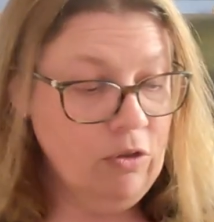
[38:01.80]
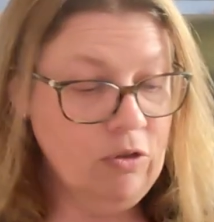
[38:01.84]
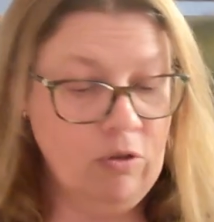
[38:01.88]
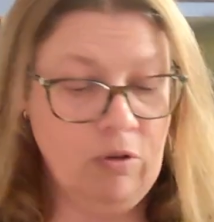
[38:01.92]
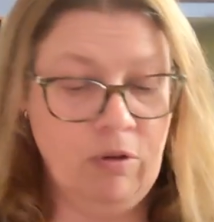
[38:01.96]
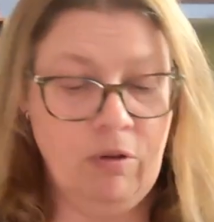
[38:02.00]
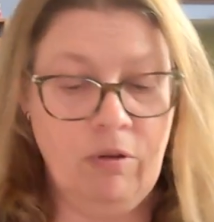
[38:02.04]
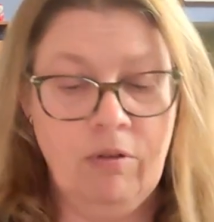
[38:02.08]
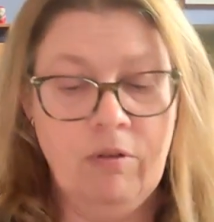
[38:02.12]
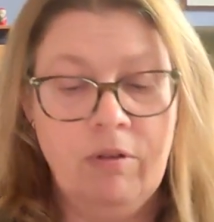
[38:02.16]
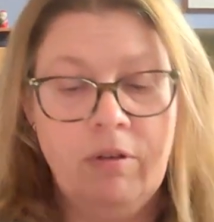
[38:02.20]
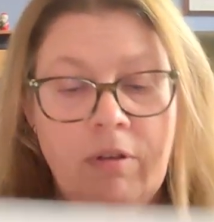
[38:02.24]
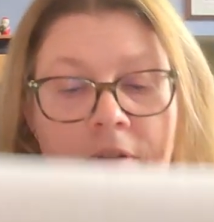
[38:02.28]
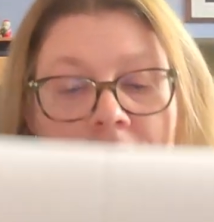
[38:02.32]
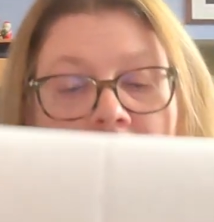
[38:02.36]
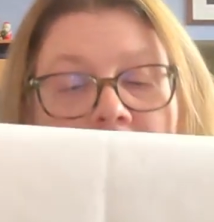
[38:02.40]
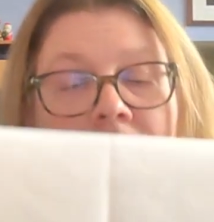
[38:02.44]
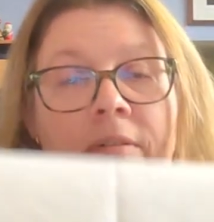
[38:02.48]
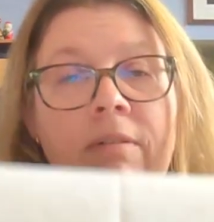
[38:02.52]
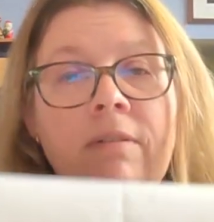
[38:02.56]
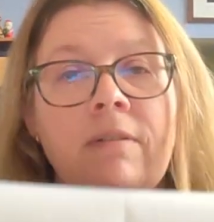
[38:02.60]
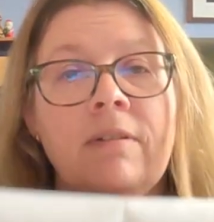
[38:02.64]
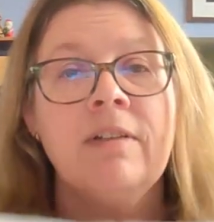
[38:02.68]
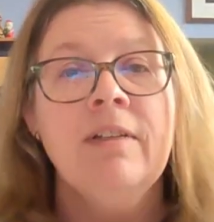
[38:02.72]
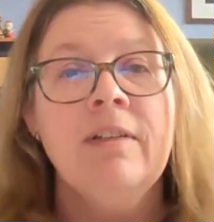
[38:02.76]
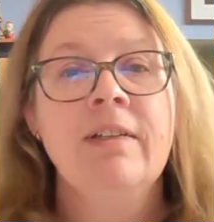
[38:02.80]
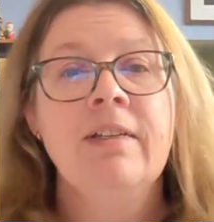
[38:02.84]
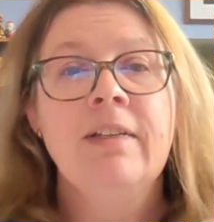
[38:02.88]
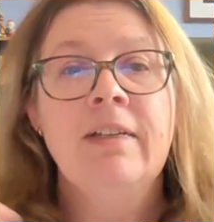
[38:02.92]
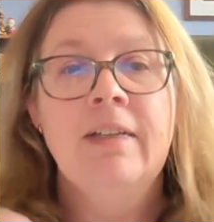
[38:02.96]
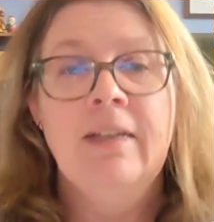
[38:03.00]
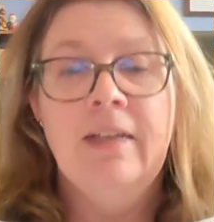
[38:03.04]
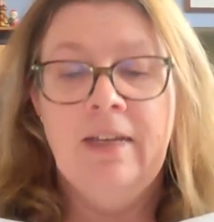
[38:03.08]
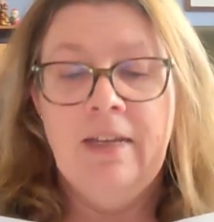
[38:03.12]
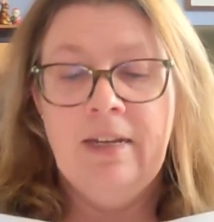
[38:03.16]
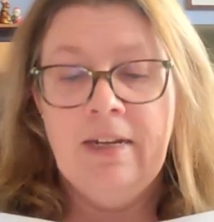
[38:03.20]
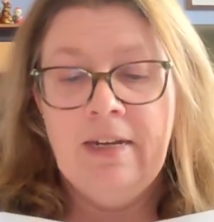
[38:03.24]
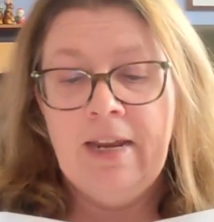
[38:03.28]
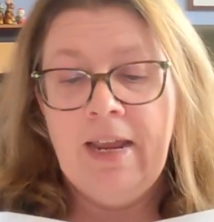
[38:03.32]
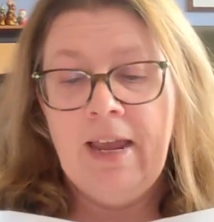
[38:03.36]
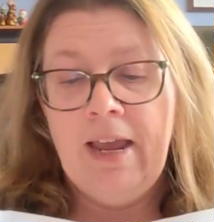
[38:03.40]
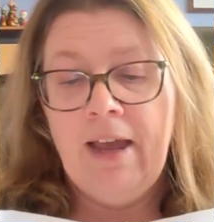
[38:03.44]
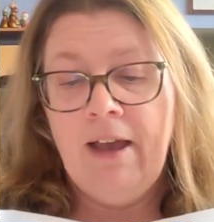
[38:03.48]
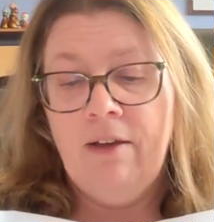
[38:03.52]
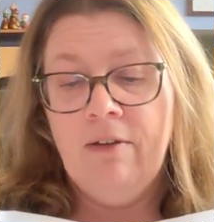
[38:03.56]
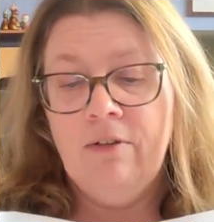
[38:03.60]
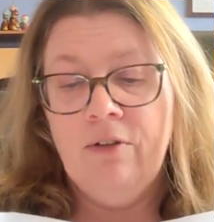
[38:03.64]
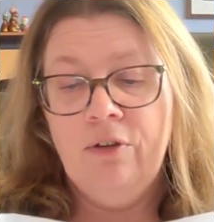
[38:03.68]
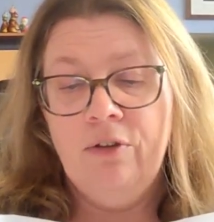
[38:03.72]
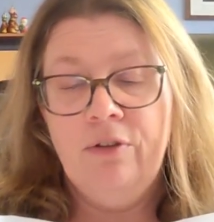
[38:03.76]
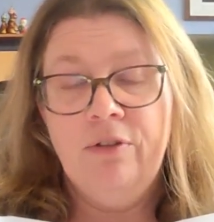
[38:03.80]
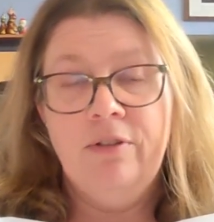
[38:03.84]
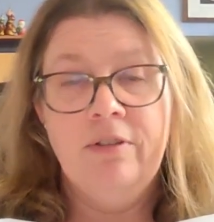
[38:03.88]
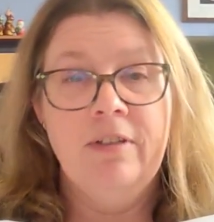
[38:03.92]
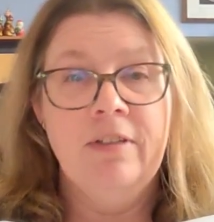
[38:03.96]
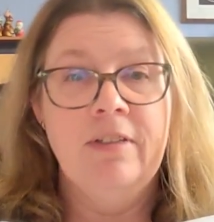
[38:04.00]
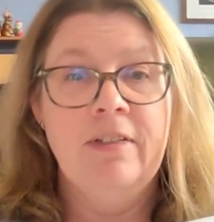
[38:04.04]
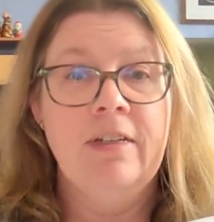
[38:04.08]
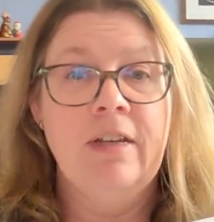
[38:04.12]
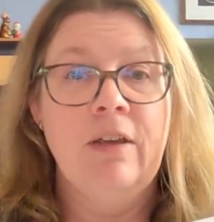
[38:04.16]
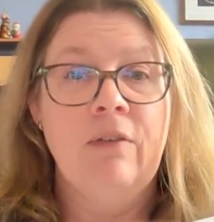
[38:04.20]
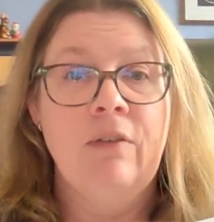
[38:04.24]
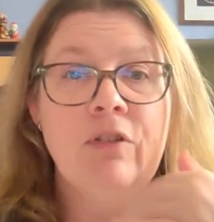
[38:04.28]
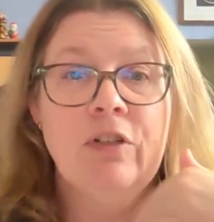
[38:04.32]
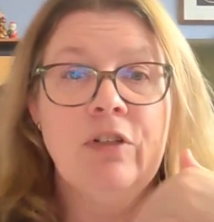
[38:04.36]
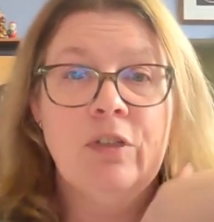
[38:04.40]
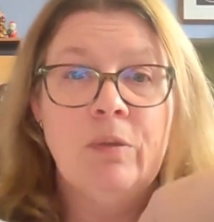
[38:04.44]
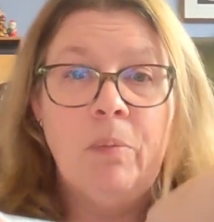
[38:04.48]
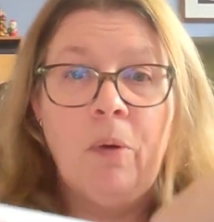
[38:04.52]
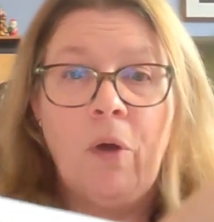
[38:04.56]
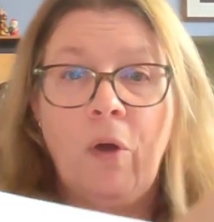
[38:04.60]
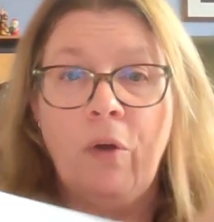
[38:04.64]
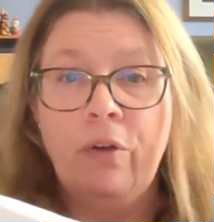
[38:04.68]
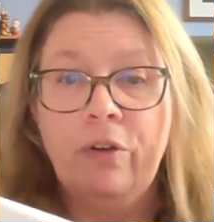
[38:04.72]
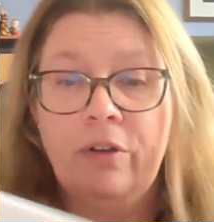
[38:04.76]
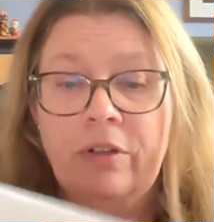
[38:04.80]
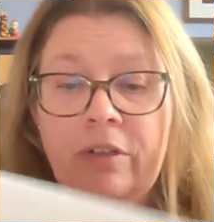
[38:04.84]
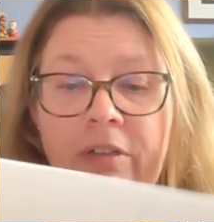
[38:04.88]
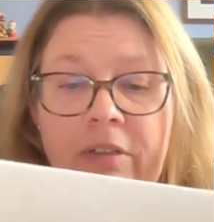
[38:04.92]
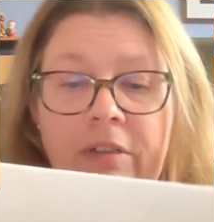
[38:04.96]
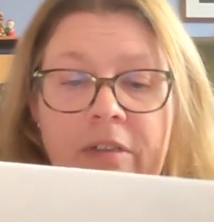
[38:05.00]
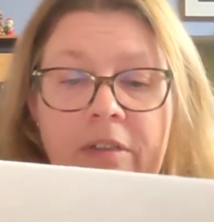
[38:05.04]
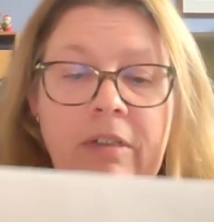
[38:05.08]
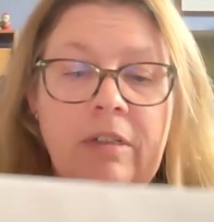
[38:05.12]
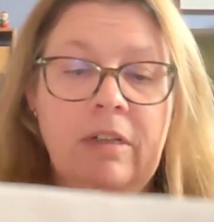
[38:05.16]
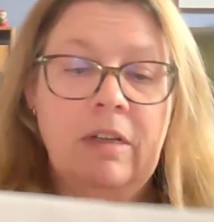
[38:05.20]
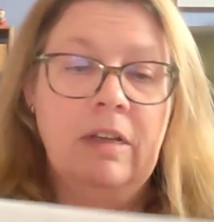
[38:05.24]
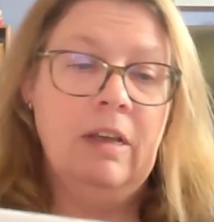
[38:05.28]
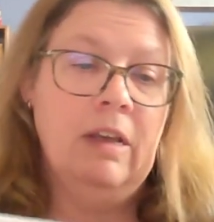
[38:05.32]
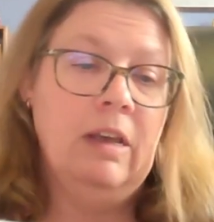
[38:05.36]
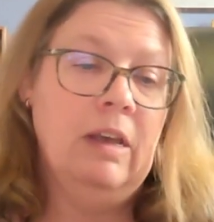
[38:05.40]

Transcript: dog now who's as deaf as a post.